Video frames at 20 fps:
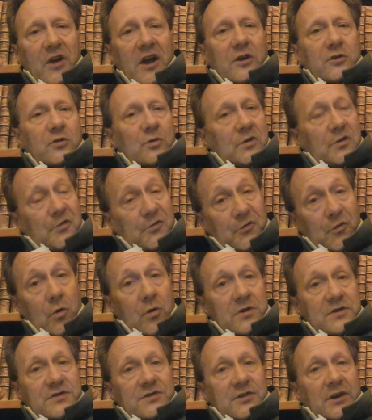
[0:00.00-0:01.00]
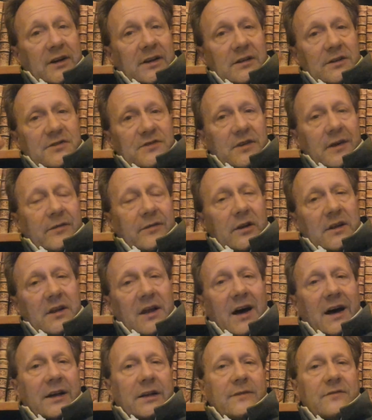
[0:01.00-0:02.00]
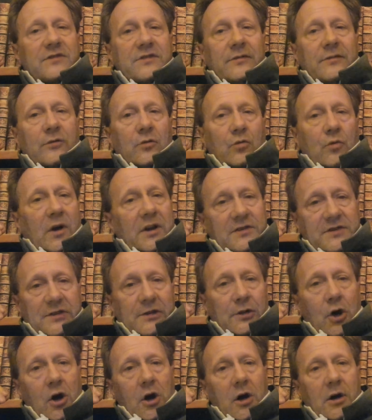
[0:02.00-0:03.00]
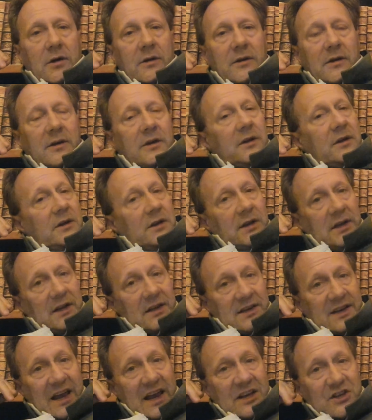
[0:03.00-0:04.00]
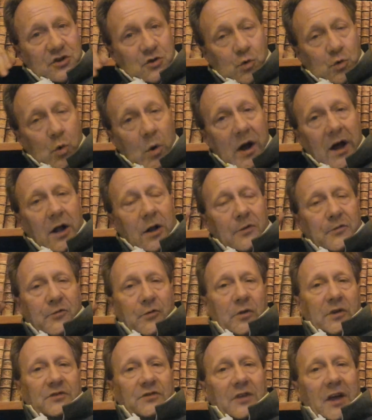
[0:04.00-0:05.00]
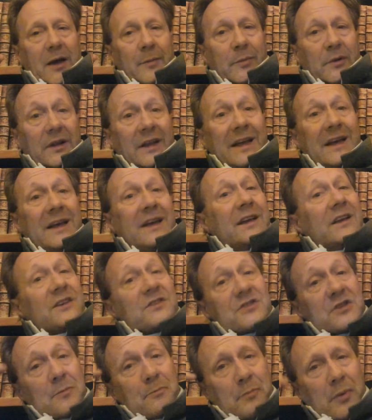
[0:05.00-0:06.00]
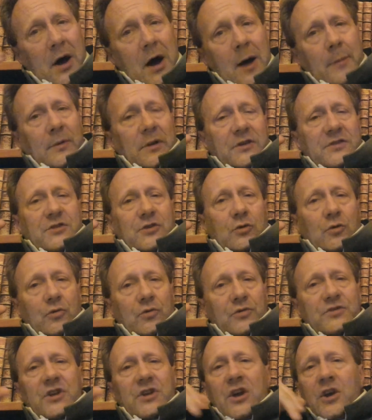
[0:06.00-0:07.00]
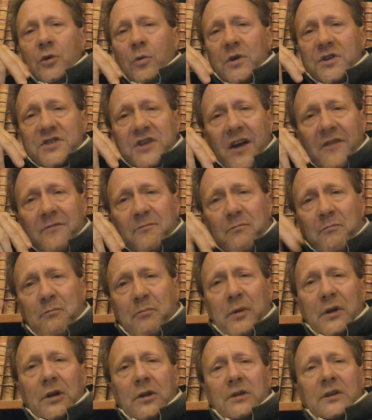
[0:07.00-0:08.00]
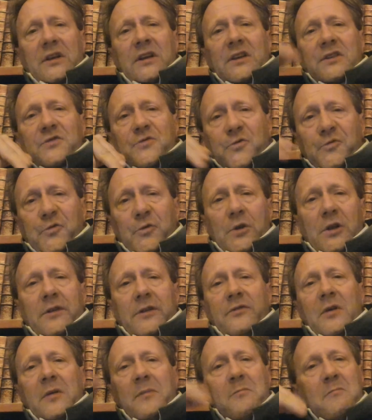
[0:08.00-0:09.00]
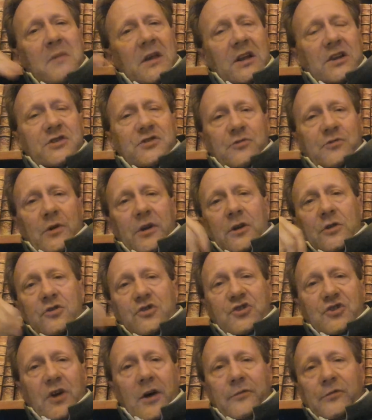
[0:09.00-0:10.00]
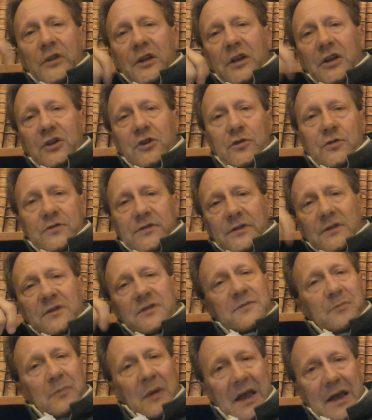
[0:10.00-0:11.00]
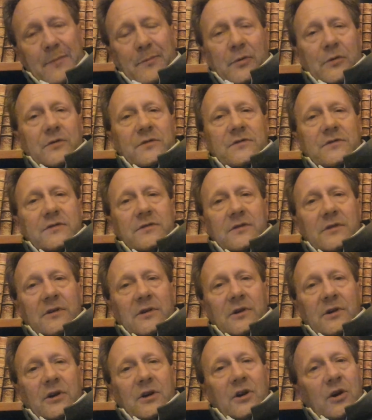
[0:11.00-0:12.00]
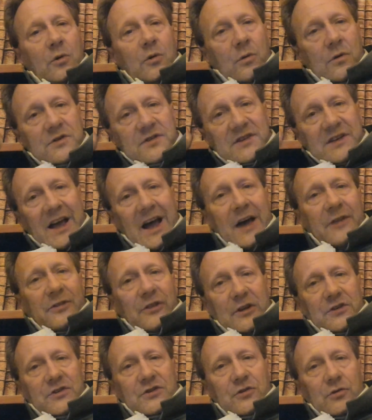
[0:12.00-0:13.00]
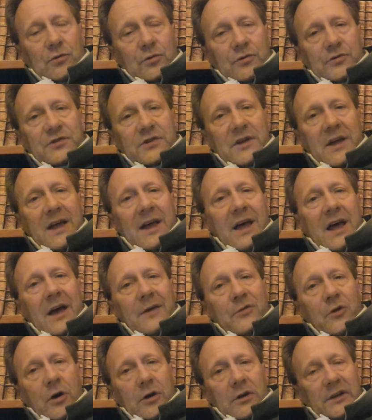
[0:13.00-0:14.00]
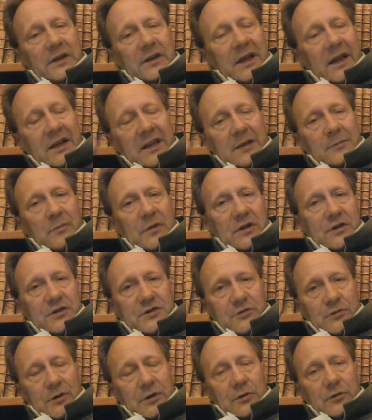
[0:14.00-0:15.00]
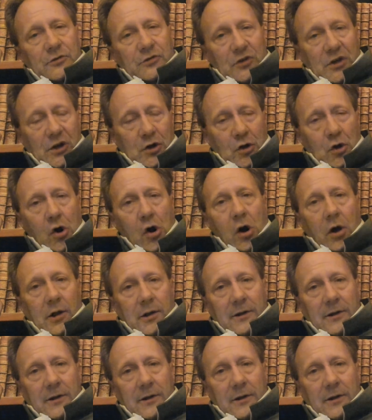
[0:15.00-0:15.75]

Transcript: to enforce Titles VII and IX of civil rights law. In K-12, for example, it's the public schools which have buildings full of administrators shuffling useless papers, whereas Catholic schools have hardly any administrators at all.